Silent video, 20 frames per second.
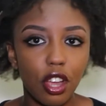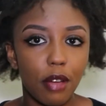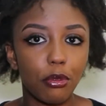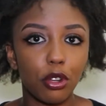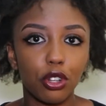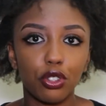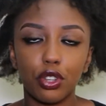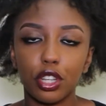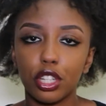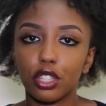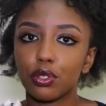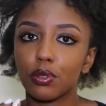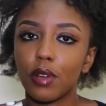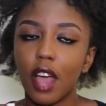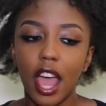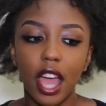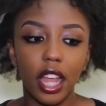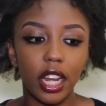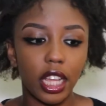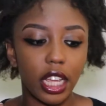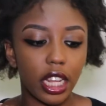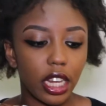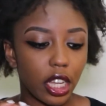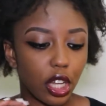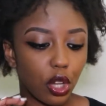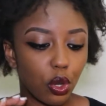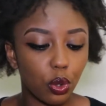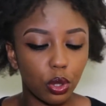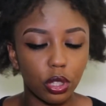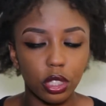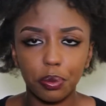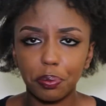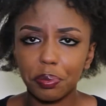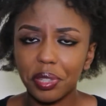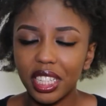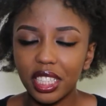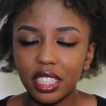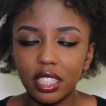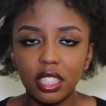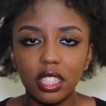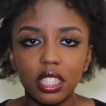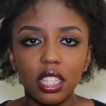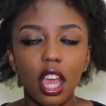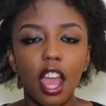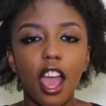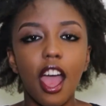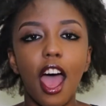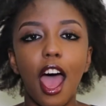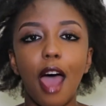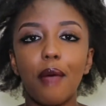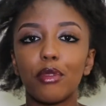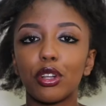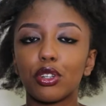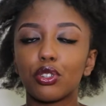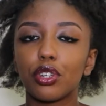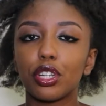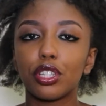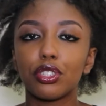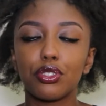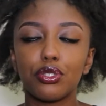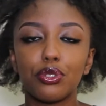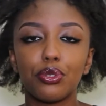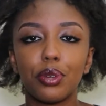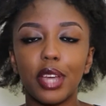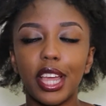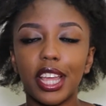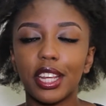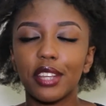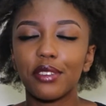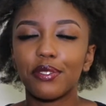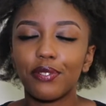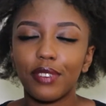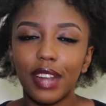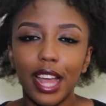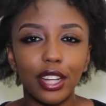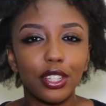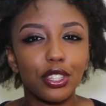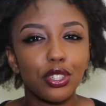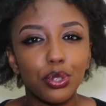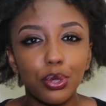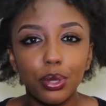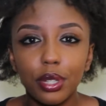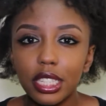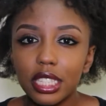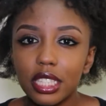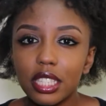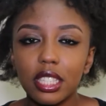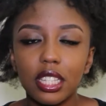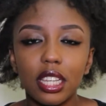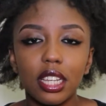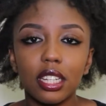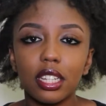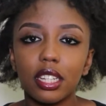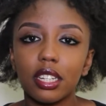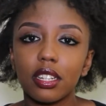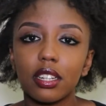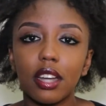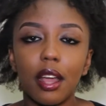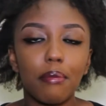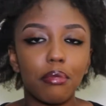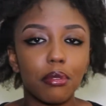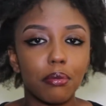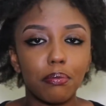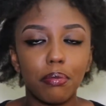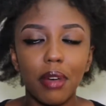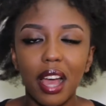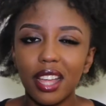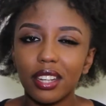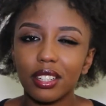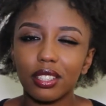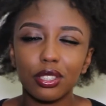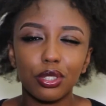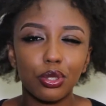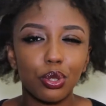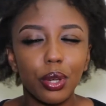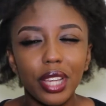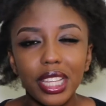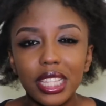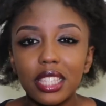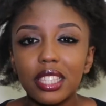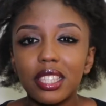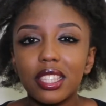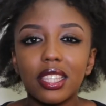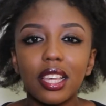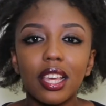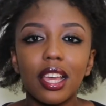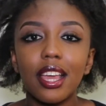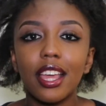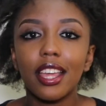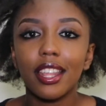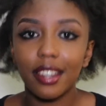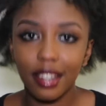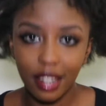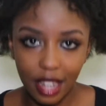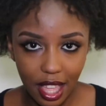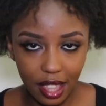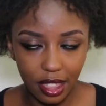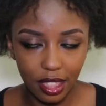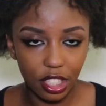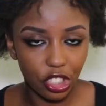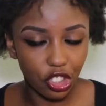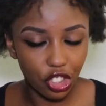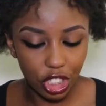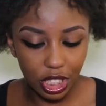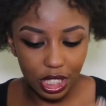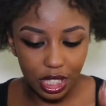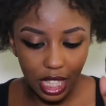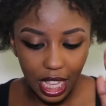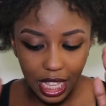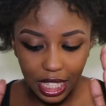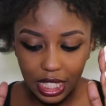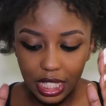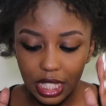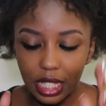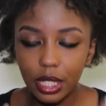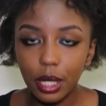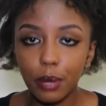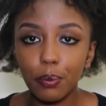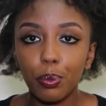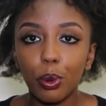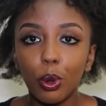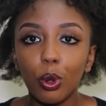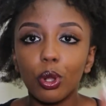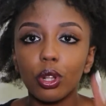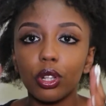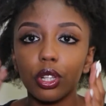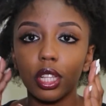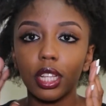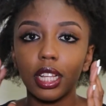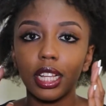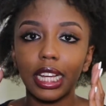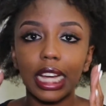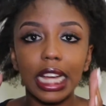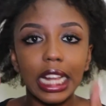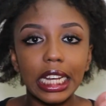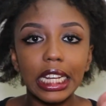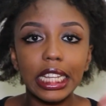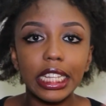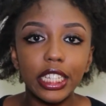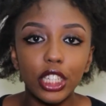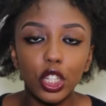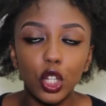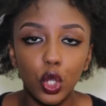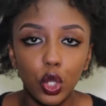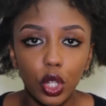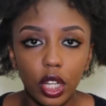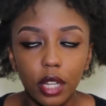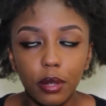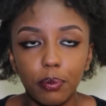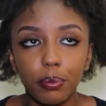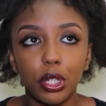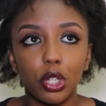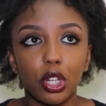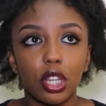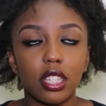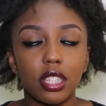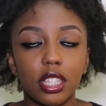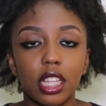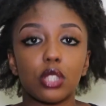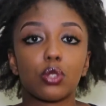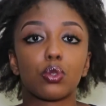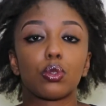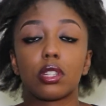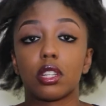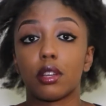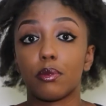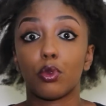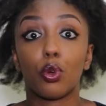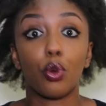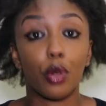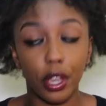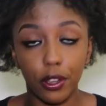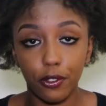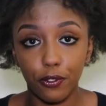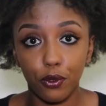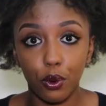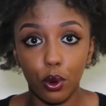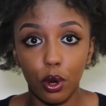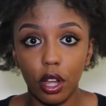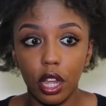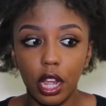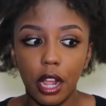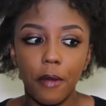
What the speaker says: I'm not going to add any gold pins. I'm not going to do any flat twist, any rubber band twists, nothing. Just a simple clean look, because that's what I'm going for.